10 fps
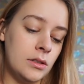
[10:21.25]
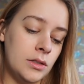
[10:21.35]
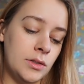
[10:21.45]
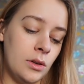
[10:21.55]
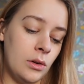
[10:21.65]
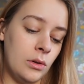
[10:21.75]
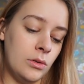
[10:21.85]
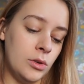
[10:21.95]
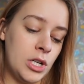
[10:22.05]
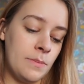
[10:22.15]

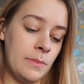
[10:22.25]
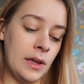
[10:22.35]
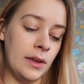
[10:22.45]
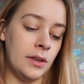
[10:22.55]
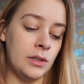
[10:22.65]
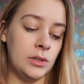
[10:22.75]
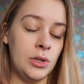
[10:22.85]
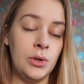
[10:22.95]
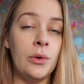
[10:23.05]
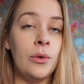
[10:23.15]
So shipping
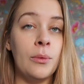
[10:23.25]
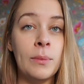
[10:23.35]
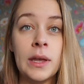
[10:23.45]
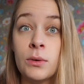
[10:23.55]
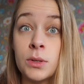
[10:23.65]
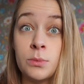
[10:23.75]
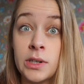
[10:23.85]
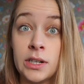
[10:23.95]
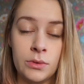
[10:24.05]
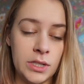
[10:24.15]
to me was
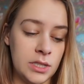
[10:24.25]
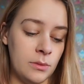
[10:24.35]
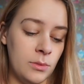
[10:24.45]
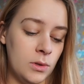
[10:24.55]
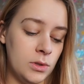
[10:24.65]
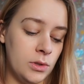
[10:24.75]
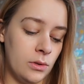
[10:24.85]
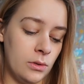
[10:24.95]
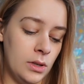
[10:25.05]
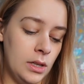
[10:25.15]
pretty reasonable.
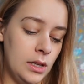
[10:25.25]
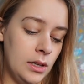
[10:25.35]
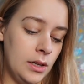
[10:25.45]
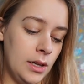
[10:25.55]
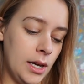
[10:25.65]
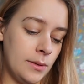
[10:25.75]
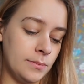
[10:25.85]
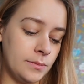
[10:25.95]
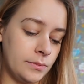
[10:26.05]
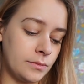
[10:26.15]
So yeah,
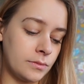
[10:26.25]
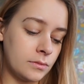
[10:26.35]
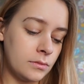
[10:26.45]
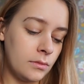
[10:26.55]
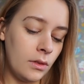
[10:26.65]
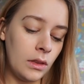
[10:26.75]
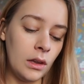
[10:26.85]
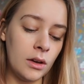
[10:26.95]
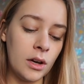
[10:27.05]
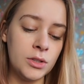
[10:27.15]

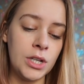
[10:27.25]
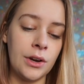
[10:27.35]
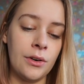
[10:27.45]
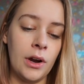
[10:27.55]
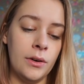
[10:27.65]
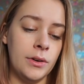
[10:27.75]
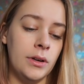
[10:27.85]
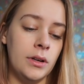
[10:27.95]
go check her out.